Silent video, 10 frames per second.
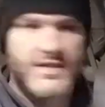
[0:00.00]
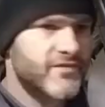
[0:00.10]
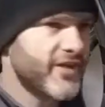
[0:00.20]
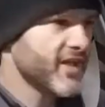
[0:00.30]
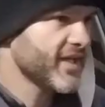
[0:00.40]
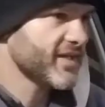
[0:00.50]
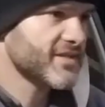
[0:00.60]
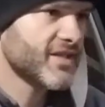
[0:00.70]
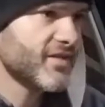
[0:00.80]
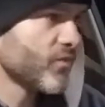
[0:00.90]
fixed,
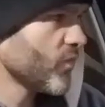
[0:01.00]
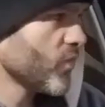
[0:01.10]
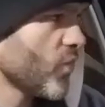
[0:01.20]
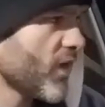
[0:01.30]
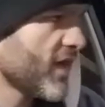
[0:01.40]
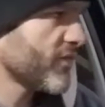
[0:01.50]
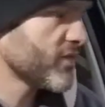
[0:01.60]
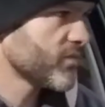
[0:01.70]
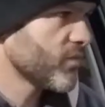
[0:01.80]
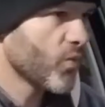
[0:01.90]
and then whatever
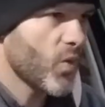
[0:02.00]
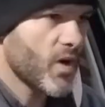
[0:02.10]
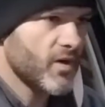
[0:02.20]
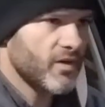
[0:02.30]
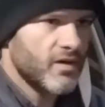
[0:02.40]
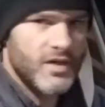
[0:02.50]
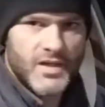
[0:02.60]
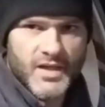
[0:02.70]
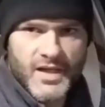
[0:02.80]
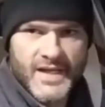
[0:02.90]
water
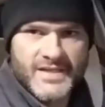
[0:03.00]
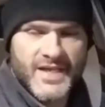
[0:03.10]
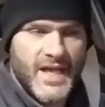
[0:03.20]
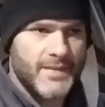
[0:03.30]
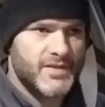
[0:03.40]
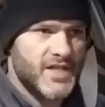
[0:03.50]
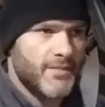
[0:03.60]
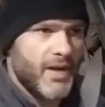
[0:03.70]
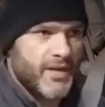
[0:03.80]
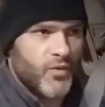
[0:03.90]
has damaged, they
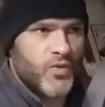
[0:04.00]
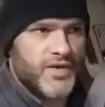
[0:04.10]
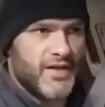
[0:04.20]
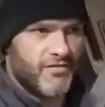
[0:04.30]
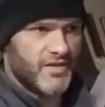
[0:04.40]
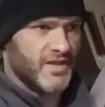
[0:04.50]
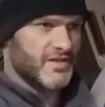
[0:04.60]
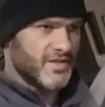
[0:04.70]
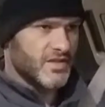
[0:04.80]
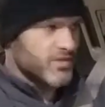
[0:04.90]
might want that
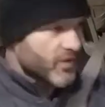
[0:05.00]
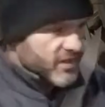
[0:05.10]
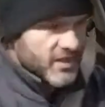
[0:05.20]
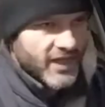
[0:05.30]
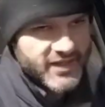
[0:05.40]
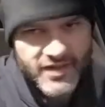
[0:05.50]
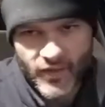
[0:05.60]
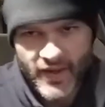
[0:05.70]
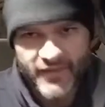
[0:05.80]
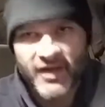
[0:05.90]
fixed too. I just don't
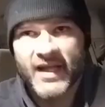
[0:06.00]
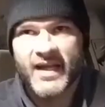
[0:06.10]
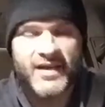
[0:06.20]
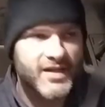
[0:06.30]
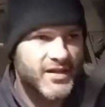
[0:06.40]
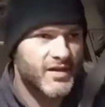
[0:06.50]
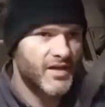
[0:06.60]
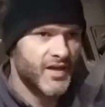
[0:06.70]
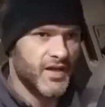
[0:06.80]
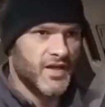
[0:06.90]
have any idea
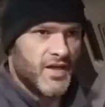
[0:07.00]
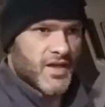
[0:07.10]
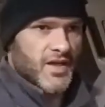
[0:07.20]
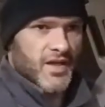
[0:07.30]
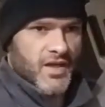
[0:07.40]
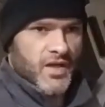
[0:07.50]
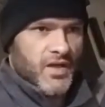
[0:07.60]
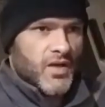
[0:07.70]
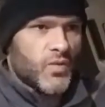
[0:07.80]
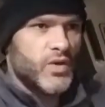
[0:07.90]

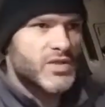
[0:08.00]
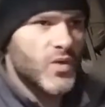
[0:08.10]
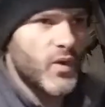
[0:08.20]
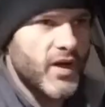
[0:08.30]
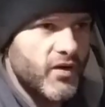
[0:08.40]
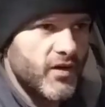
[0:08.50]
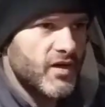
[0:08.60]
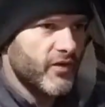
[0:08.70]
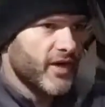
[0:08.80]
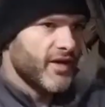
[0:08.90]
what's going on
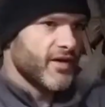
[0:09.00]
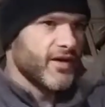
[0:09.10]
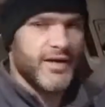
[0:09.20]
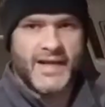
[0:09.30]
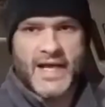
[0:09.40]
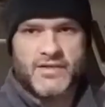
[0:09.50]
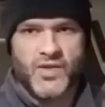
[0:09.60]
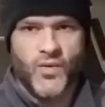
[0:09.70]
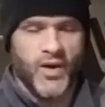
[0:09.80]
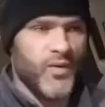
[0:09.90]
over here. And they also
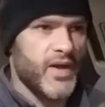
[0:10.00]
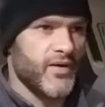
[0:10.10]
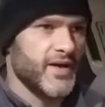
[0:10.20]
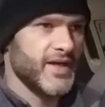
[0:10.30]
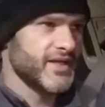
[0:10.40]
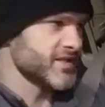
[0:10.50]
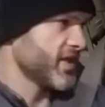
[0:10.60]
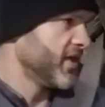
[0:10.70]
want it winterized,